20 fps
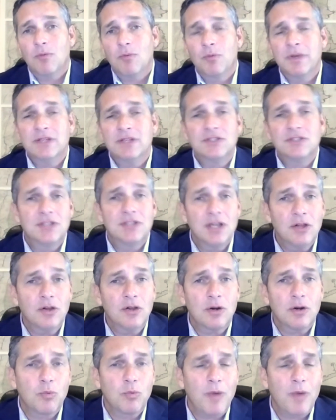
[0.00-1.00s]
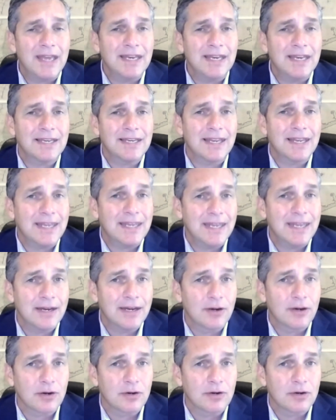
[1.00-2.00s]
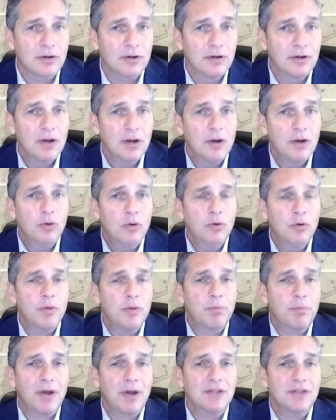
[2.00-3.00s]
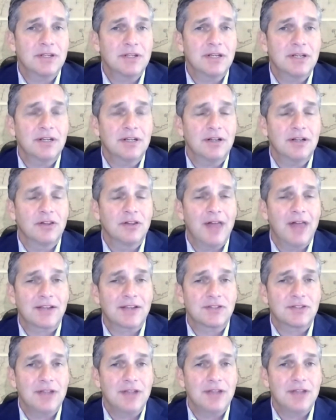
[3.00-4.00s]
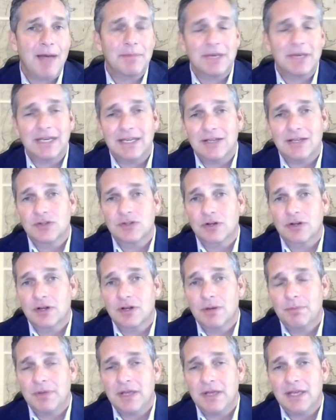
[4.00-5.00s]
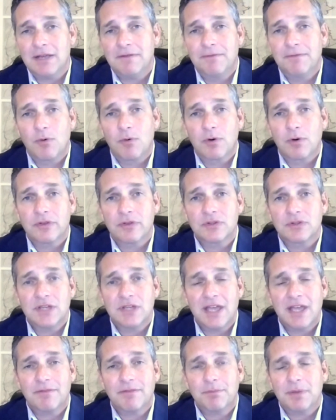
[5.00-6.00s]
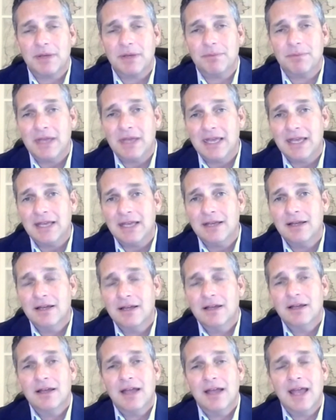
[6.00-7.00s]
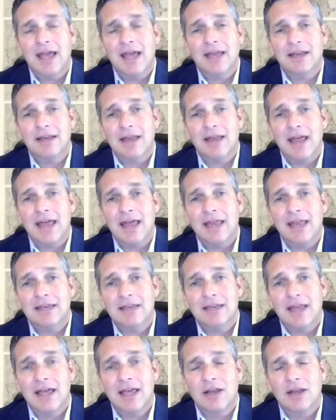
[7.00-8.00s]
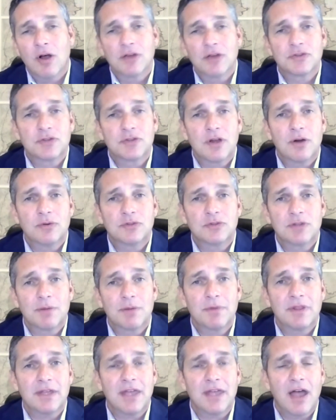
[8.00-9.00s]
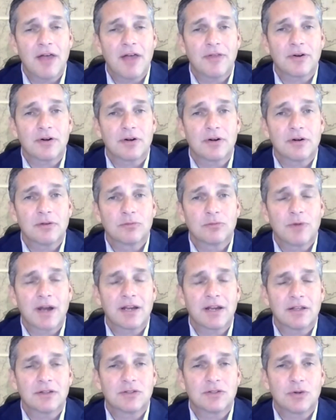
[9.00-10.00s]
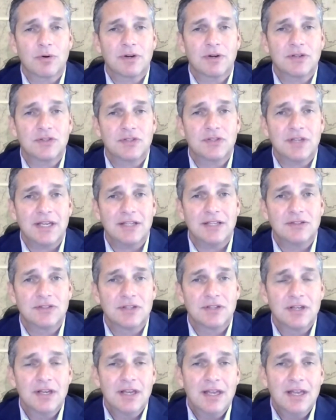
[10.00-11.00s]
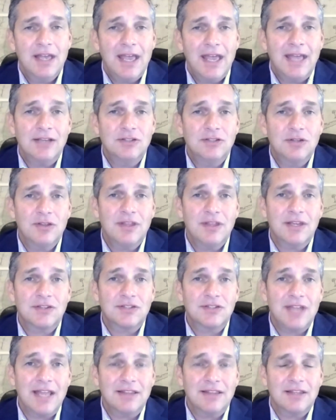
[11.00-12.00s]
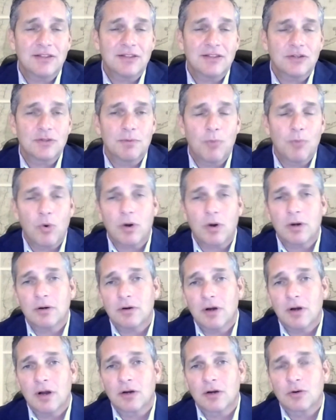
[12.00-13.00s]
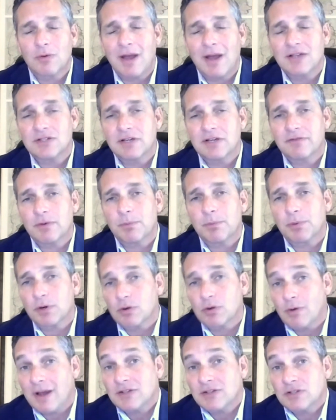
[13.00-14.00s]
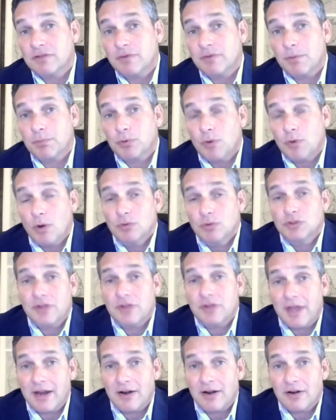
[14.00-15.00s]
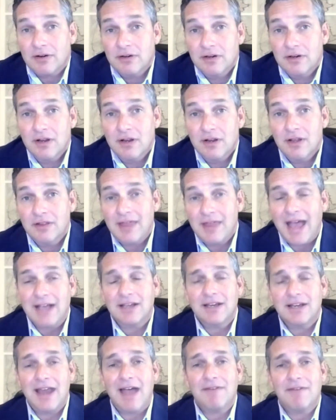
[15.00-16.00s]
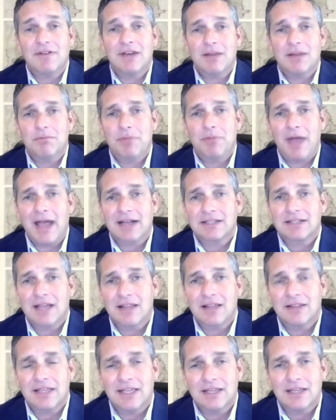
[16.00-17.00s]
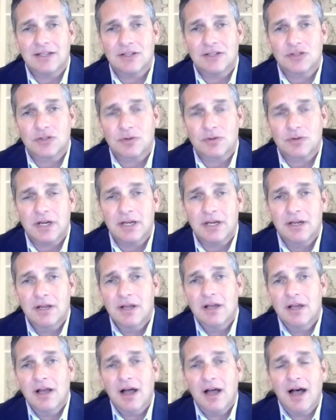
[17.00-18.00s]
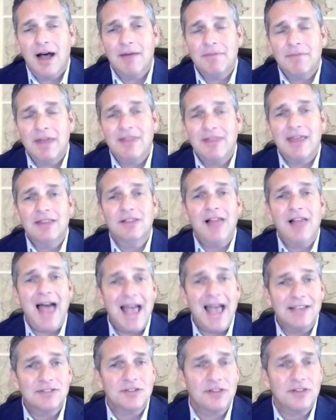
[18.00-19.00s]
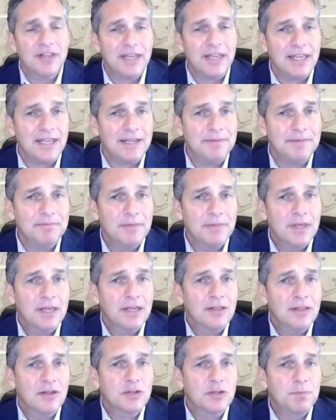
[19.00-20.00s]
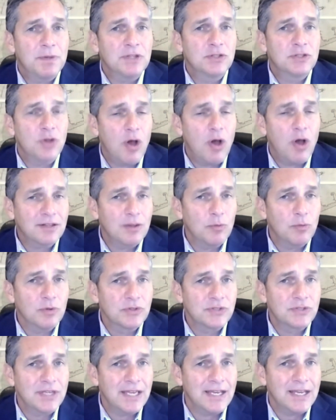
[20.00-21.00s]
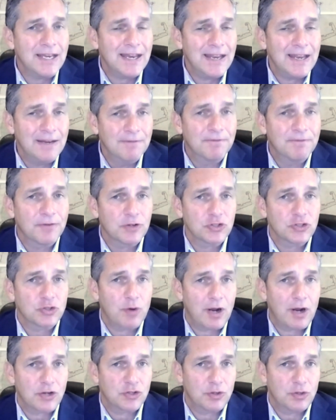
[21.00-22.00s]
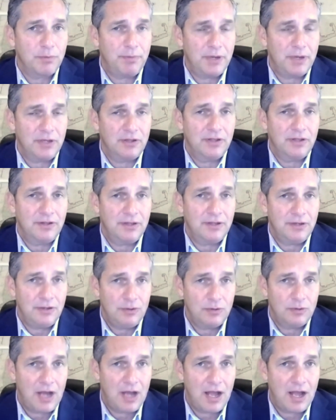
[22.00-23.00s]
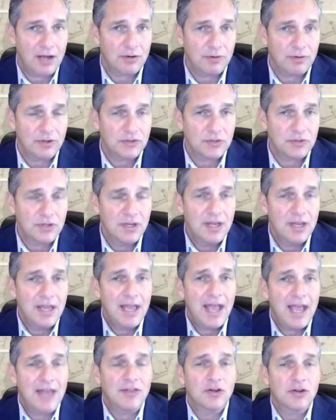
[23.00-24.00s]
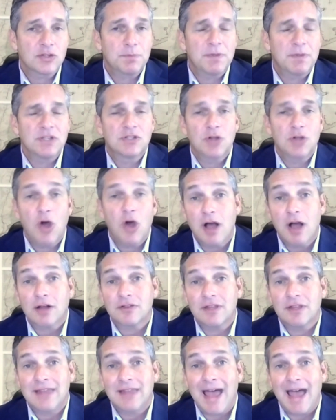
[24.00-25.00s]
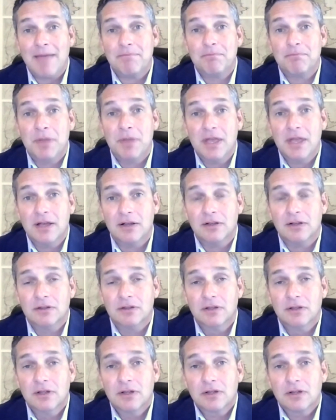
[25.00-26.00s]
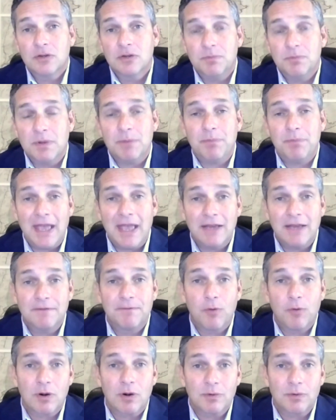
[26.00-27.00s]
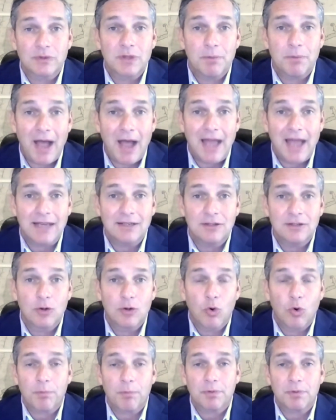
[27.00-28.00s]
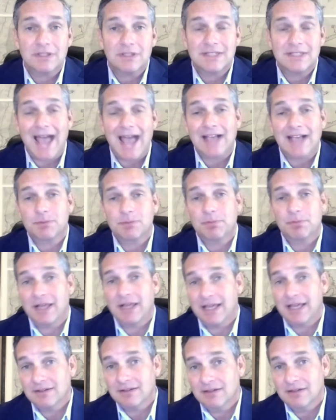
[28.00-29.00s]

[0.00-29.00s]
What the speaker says: We still are waiting to hear who the president-elect's nominees are going to be for the CFPB and also some of the other regulatory seats. And to the extent that there's a more aggressive or progressive approach there, that could have an impact on the industry. And then lastly, there's been talk that we'll see an infrastructure bill in the new Congress. And there's been talk that that bill could be paid for with the Biden corporate tax plan.